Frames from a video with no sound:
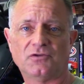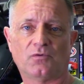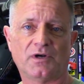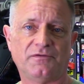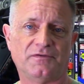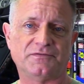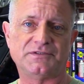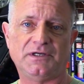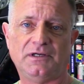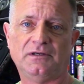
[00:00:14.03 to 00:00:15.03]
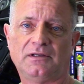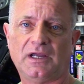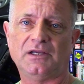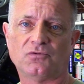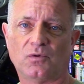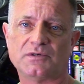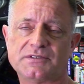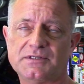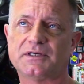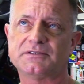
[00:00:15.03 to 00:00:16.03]
2015
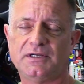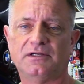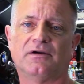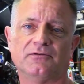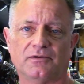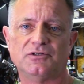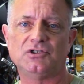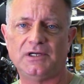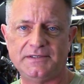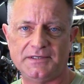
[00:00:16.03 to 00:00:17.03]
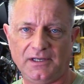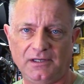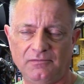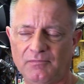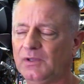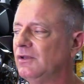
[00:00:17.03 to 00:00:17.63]
K1600 GT.